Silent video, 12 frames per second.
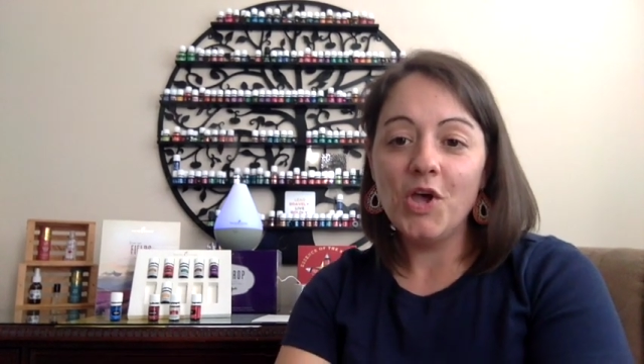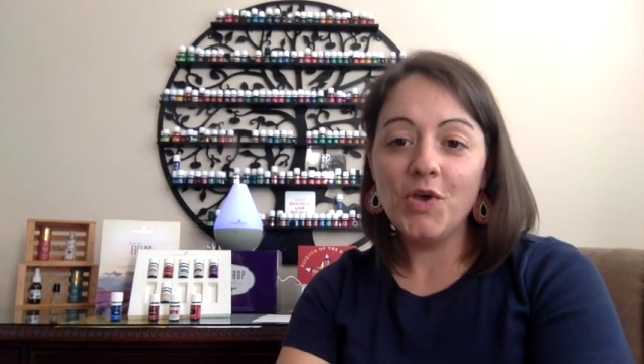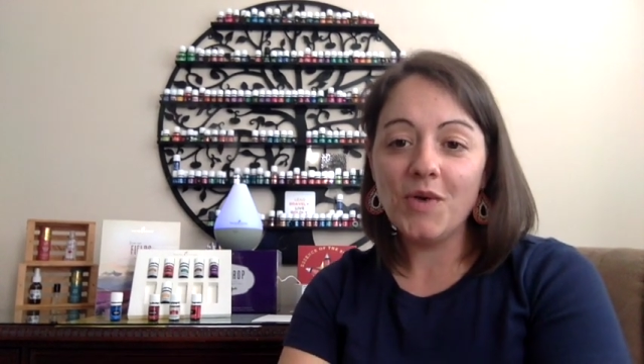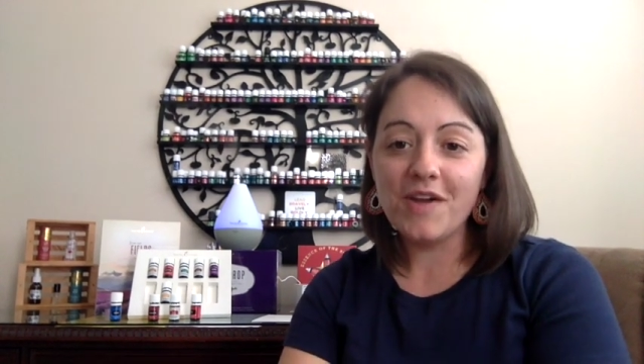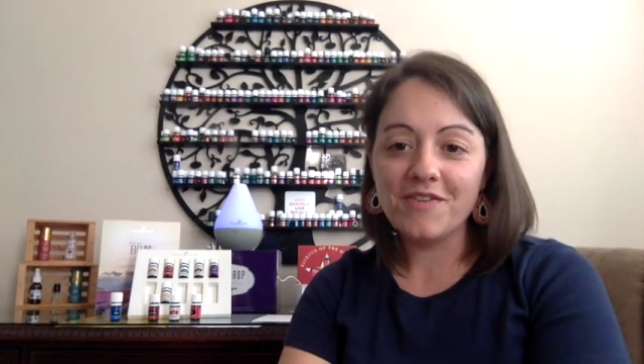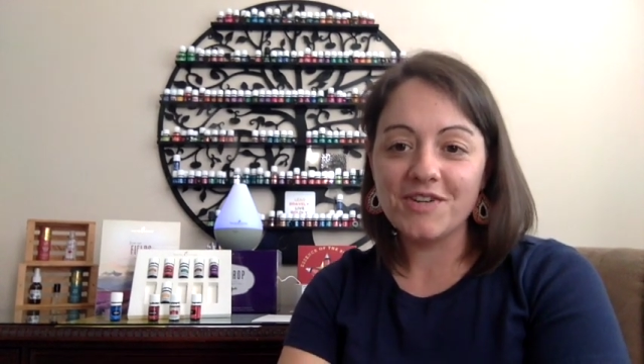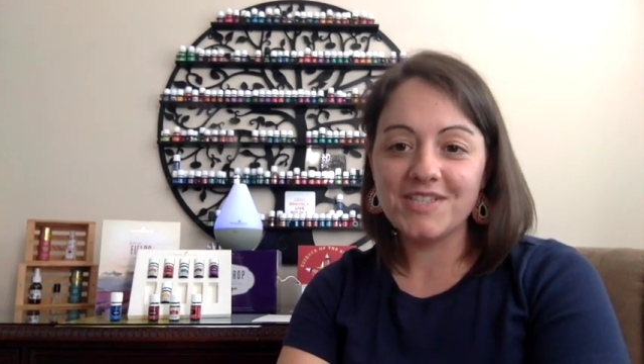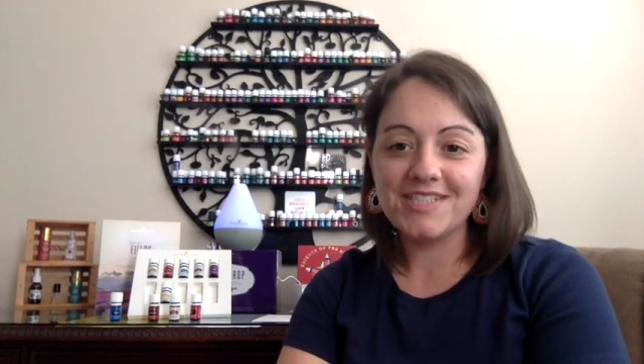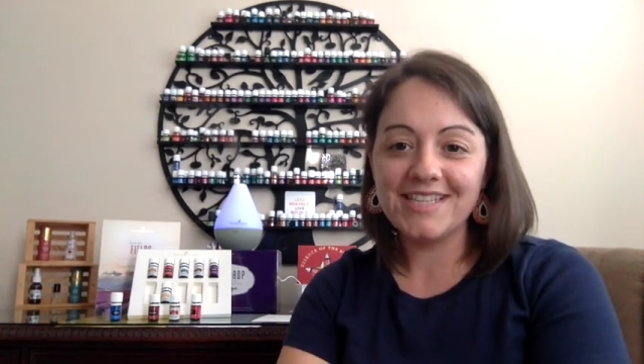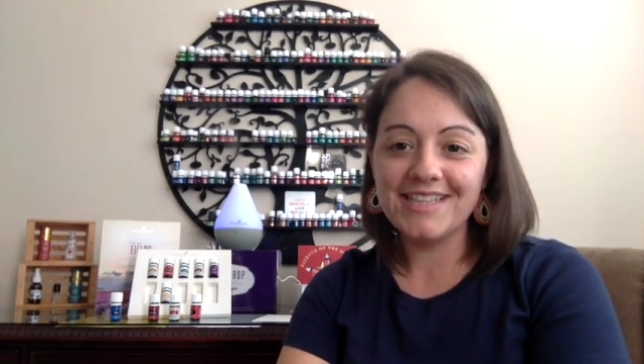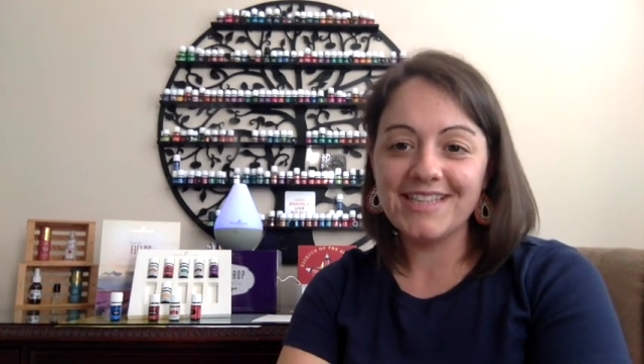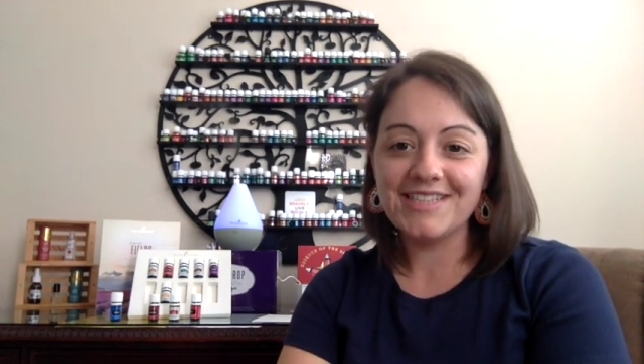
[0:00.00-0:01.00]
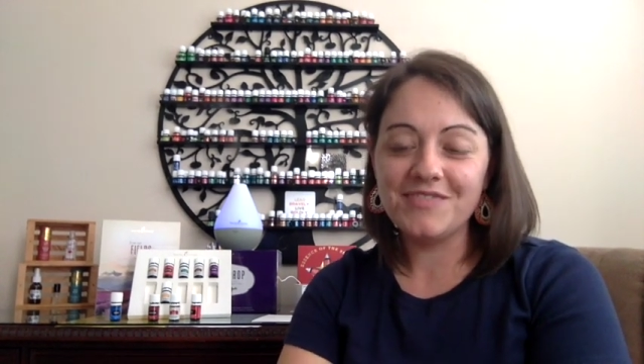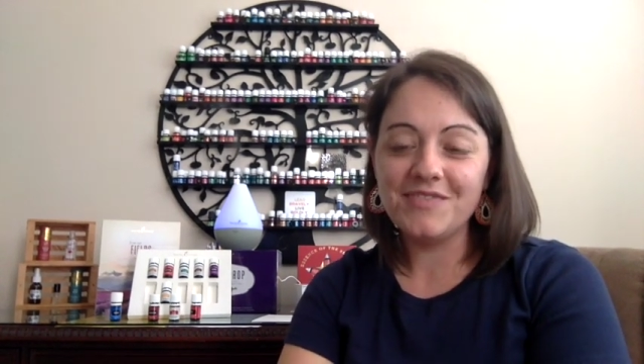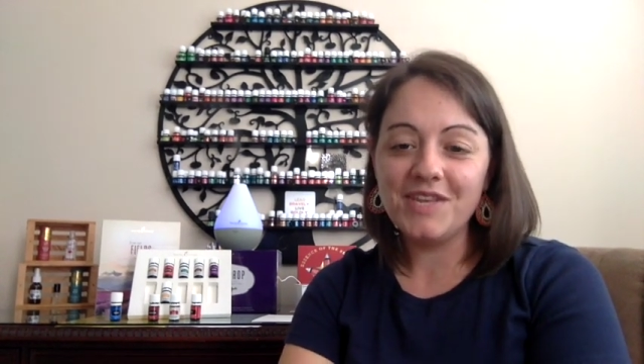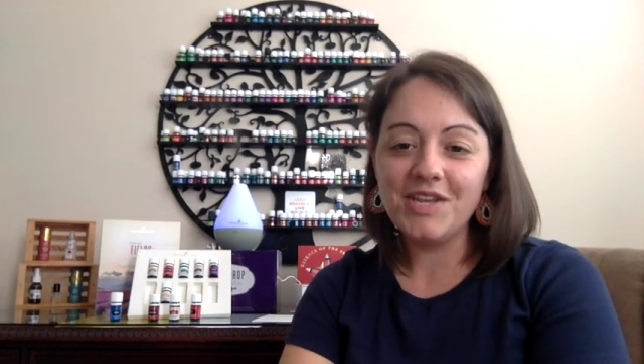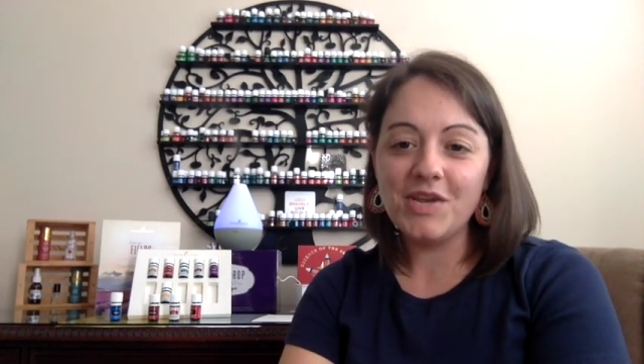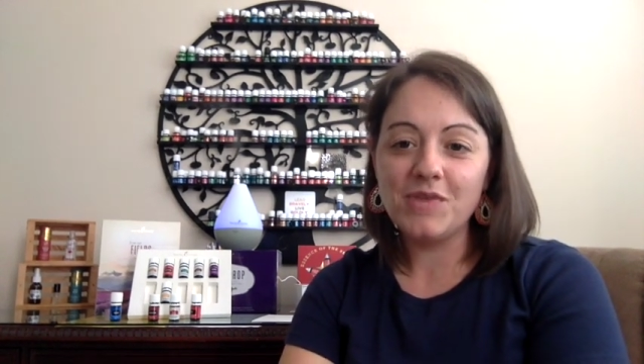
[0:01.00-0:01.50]
whoever sent this
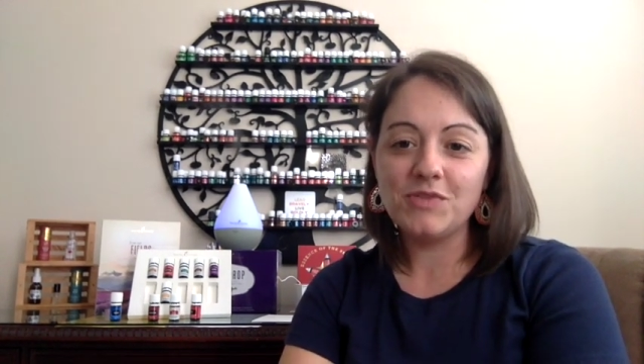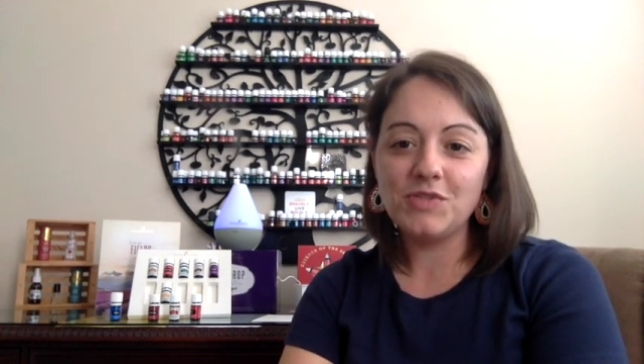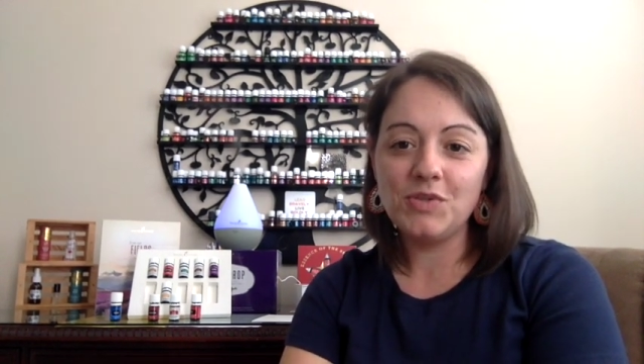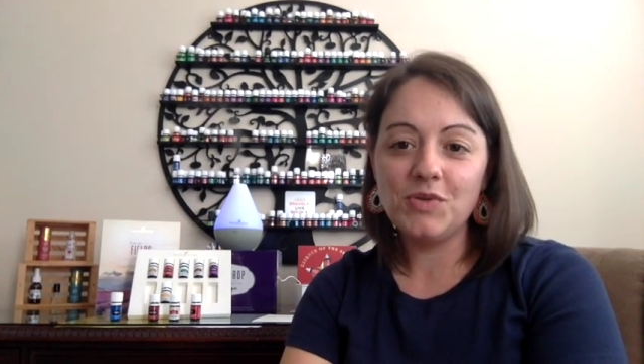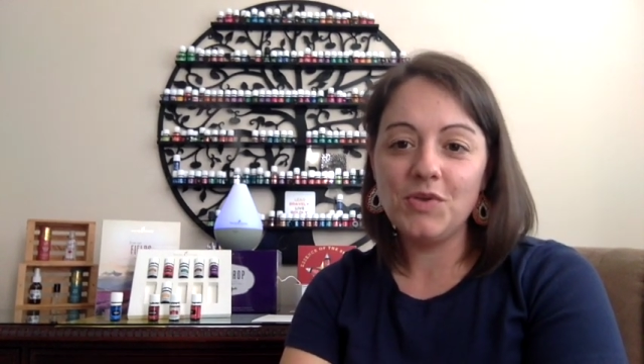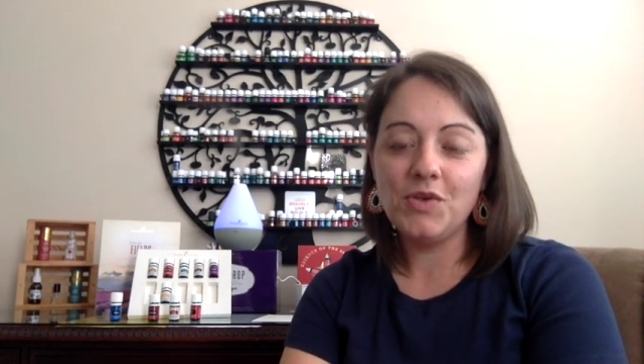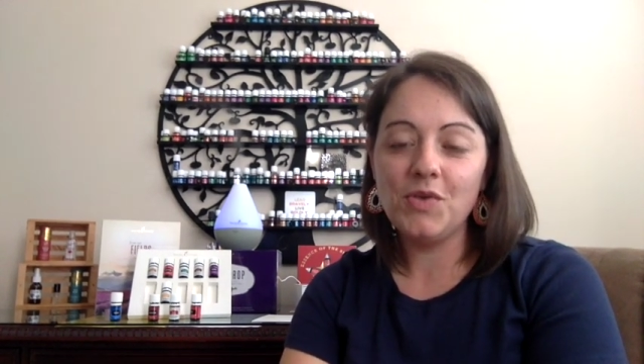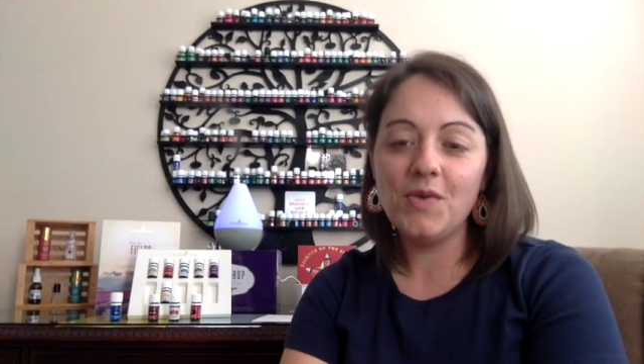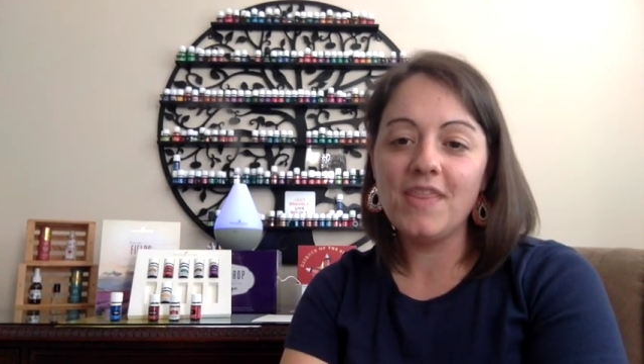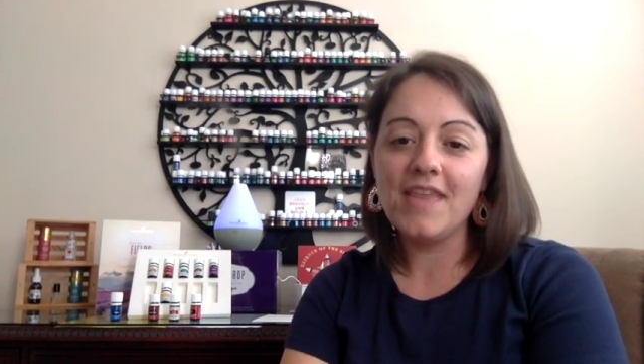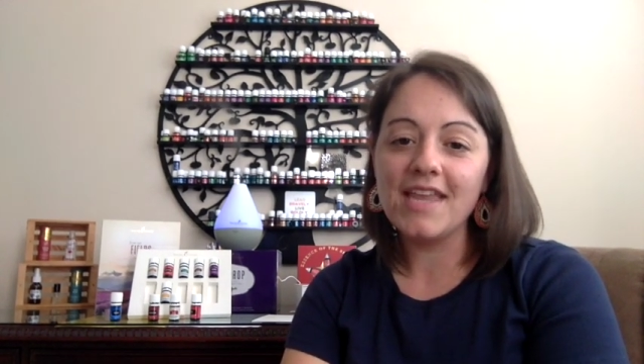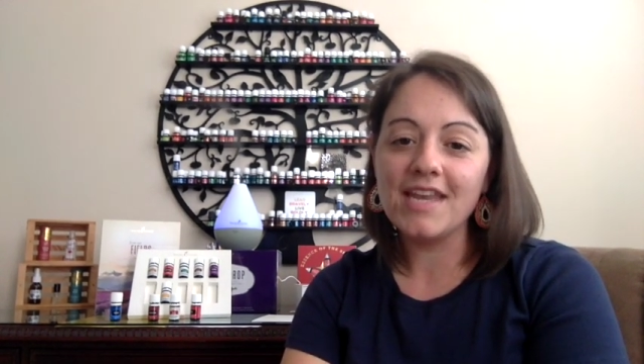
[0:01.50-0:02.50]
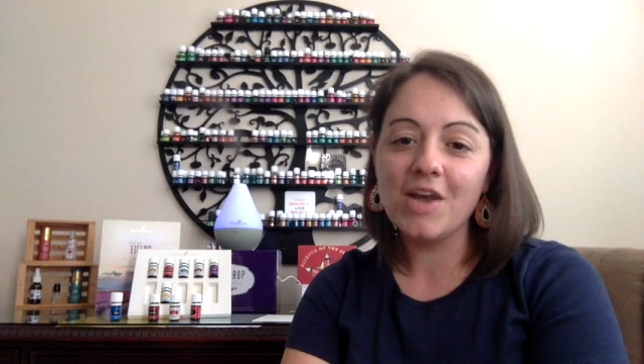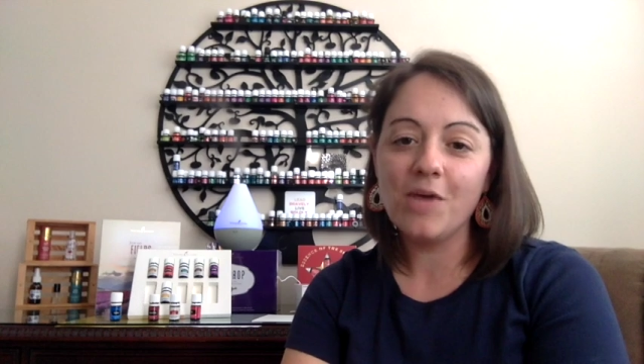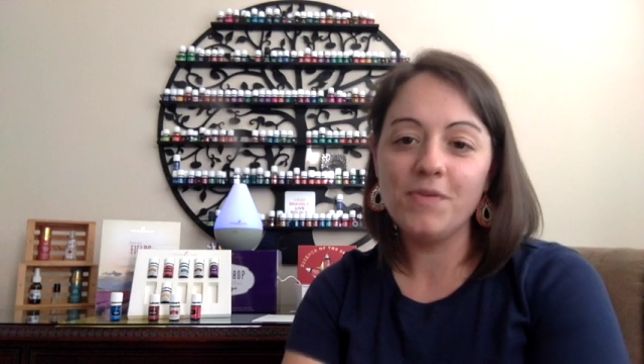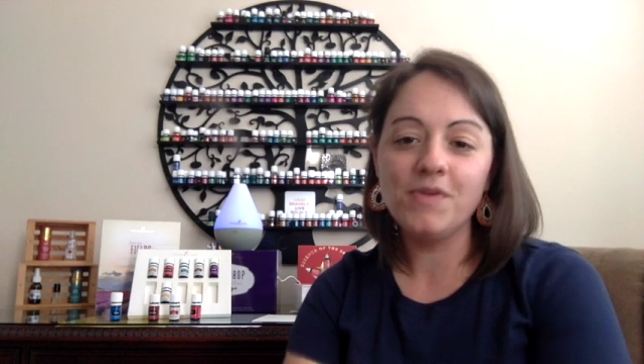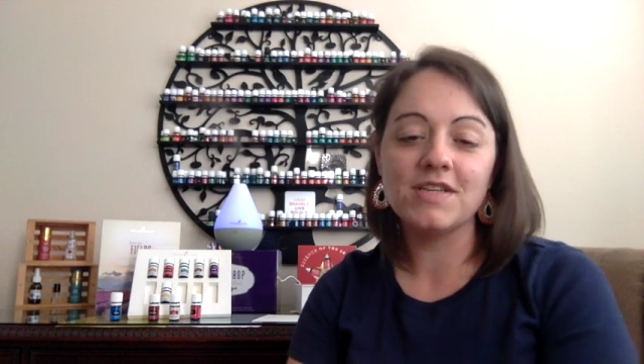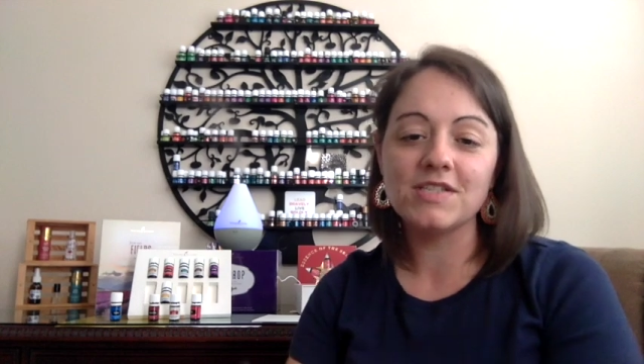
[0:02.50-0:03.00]
video to you, and they can
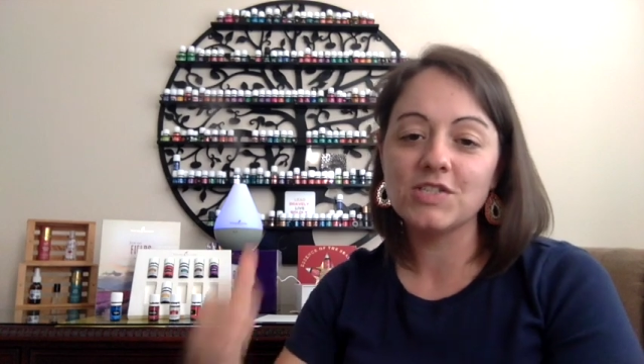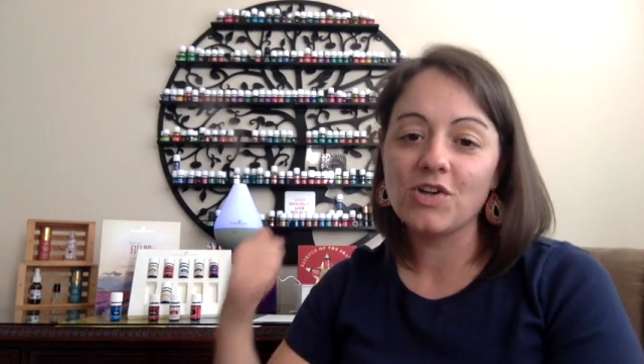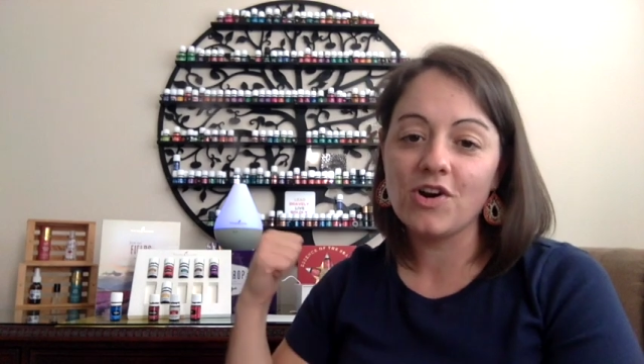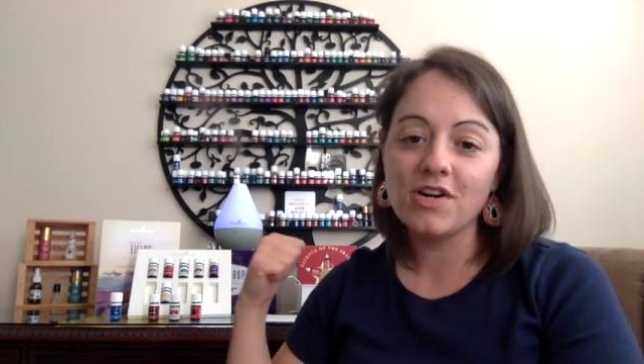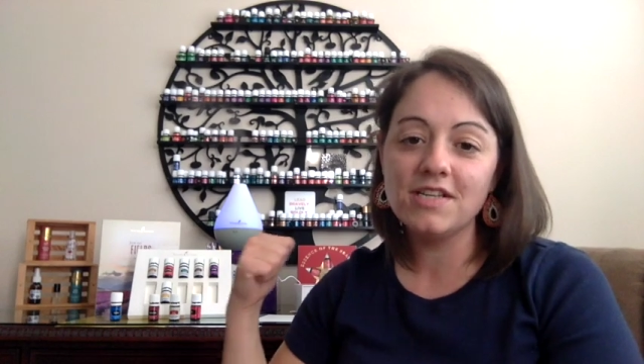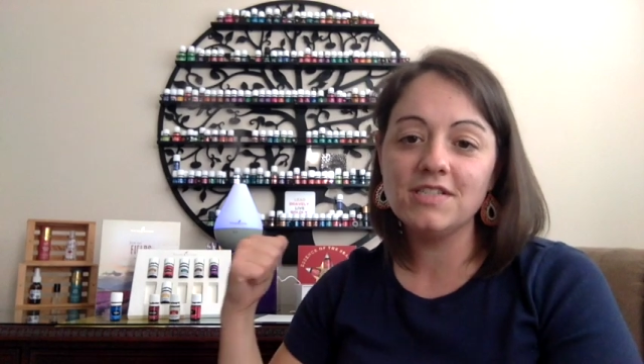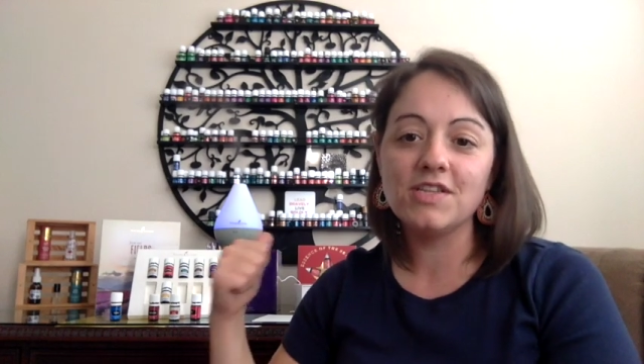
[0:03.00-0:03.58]
help you get started.